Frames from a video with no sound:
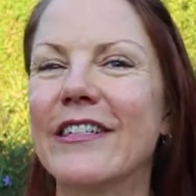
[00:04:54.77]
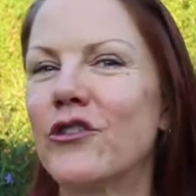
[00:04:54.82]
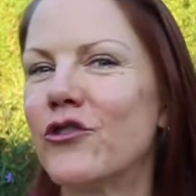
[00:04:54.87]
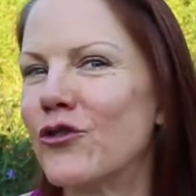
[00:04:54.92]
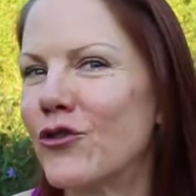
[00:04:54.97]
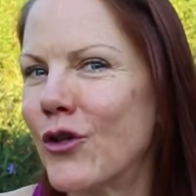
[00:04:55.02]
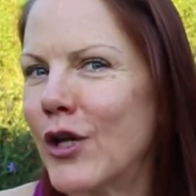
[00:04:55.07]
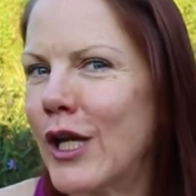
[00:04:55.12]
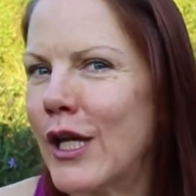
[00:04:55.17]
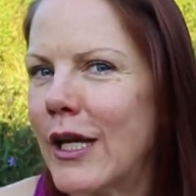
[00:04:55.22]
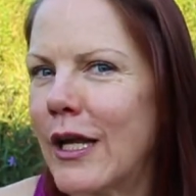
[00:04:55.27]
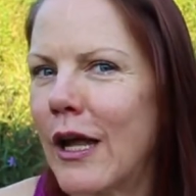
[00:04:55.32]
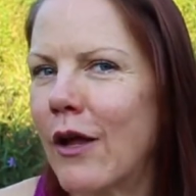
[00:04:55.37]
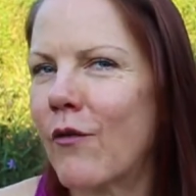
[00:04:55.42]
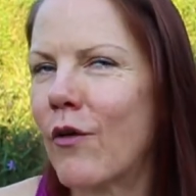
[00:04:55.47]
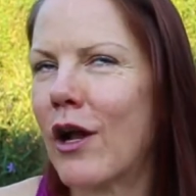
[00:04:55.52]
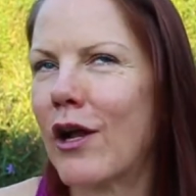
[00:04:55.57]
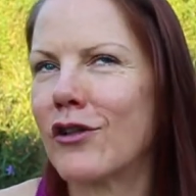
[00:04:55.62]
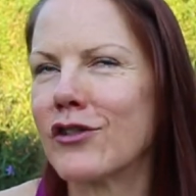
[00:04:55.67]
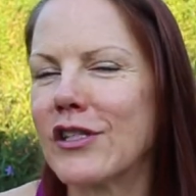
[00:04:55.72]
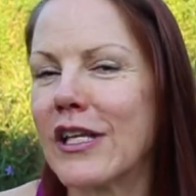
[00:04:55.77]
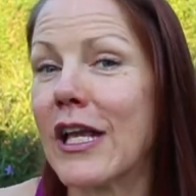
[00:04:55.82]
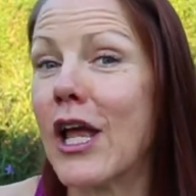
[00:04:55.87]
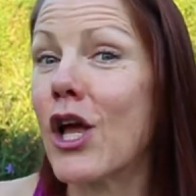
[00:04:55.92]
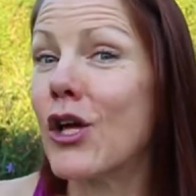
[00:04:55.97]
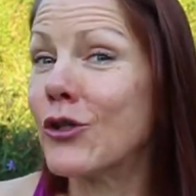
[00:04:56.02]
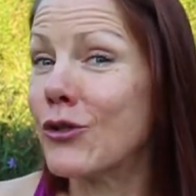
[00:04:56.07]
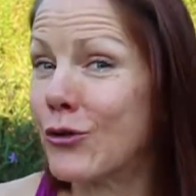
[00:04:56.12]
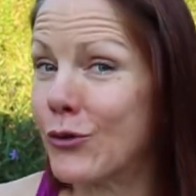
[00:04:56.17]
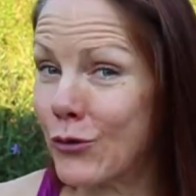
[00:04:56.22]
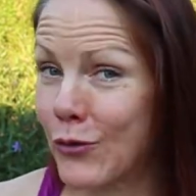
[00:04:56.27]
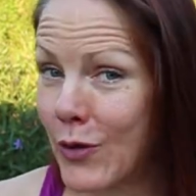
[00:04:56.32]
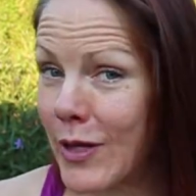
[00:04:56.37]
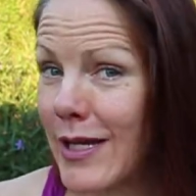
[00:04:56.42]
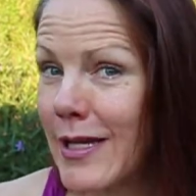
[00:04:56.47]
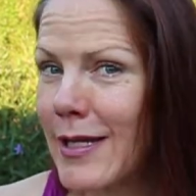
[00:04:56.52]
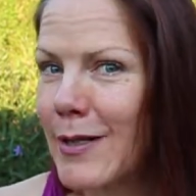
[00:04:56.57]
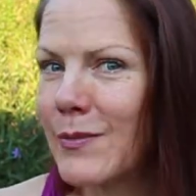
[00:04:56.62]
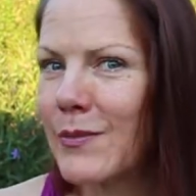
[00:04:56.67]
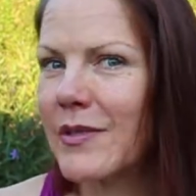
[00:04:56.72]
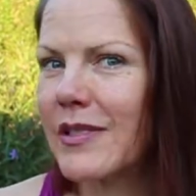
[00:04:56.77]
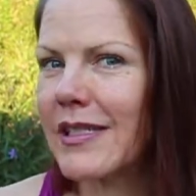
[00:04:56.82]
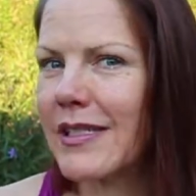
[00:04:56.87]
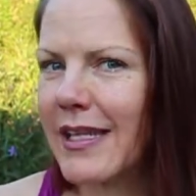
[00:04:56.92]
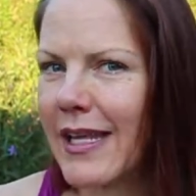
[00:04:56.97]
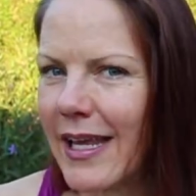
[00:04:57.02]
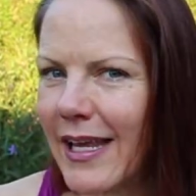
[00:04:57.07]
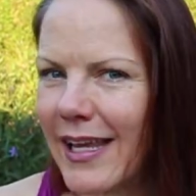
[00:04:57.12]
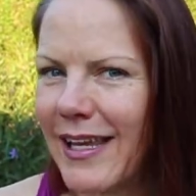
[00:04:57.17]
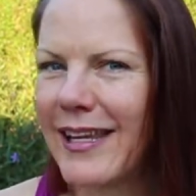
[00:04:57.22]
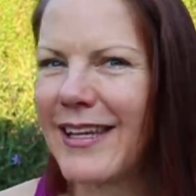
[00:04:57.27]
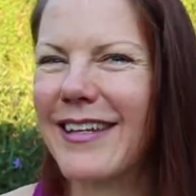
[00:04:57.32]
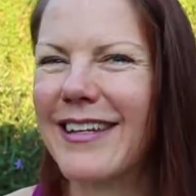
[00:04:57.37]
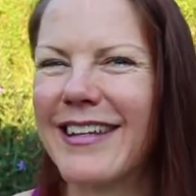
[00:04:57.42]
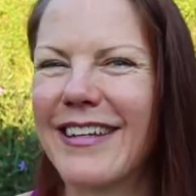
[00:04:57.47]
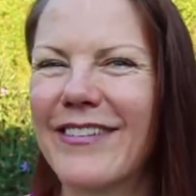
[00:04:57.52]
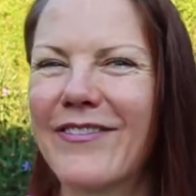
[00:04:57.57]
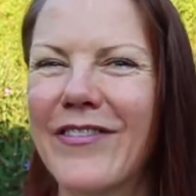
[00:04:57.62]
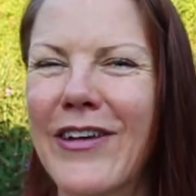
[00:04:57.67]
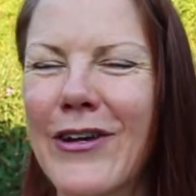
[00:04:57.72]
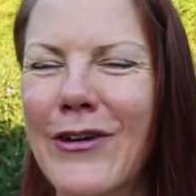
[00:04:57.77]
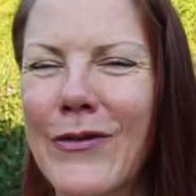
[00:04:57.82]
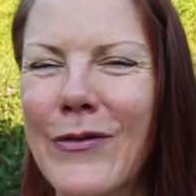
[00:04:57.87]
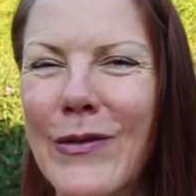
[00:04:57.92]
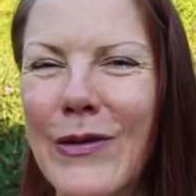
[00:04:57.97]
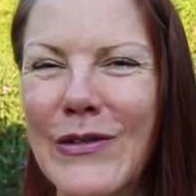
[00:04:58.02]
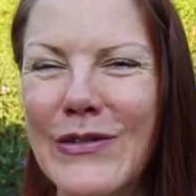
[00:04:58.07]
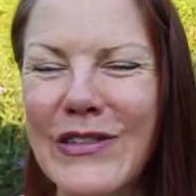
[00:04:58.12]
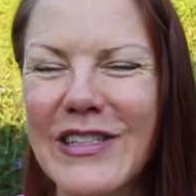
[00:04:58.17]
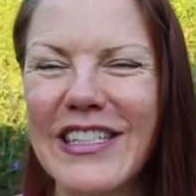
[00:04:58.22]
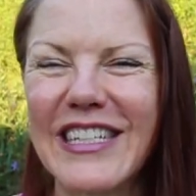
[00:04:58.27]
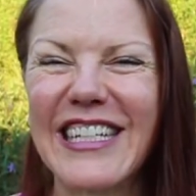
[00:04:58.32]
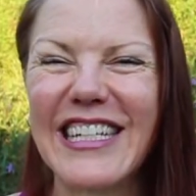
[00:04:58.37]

And I'll say dream state, finger quotes,